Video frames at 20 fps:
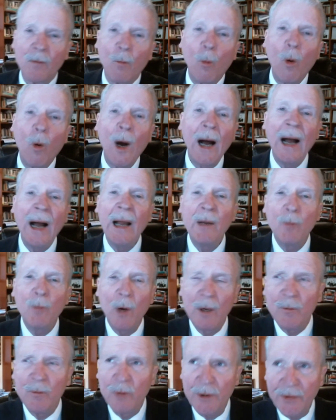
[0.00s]
Why,
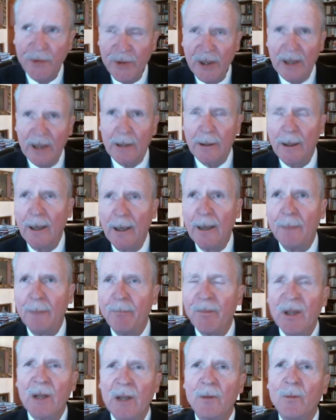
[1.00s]
one would think,
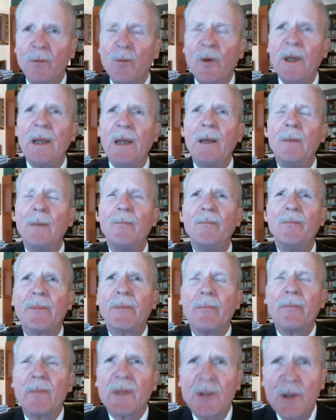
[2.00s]
didn't we,
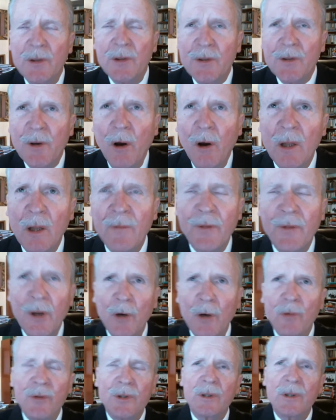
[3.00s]
since all of
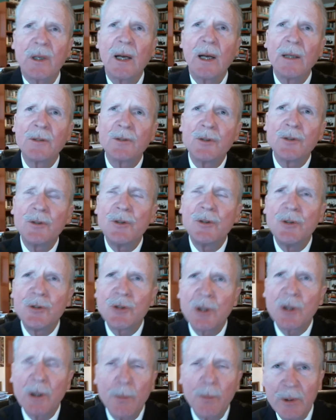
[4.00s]
those
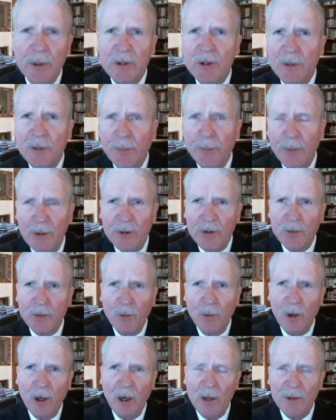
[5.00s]
constitutional principles
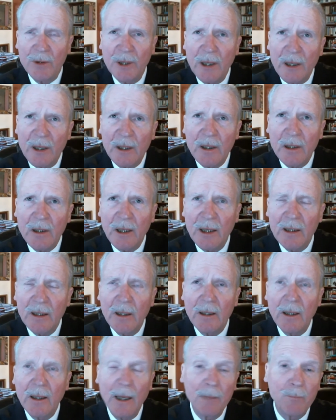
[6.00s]
were
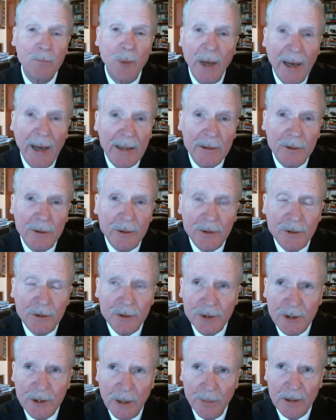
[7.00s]
articulated and practiced to
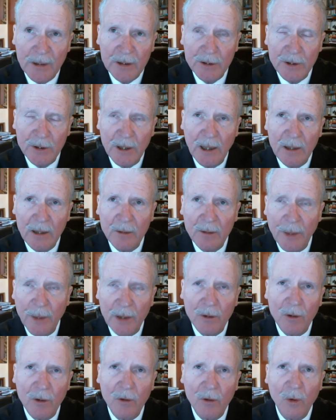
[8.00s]
some extent,
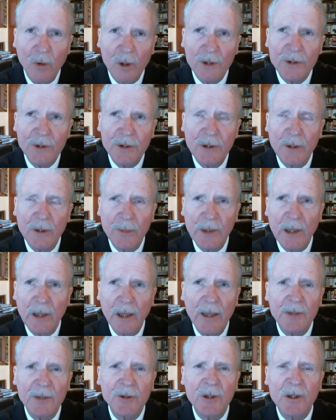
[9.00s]
better or worse, in the Middle
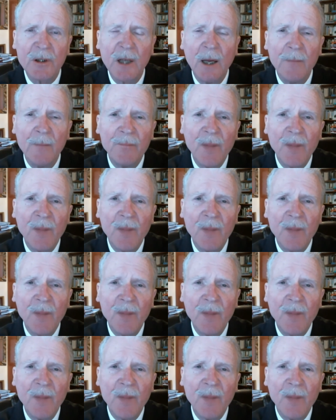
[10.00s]
Ages,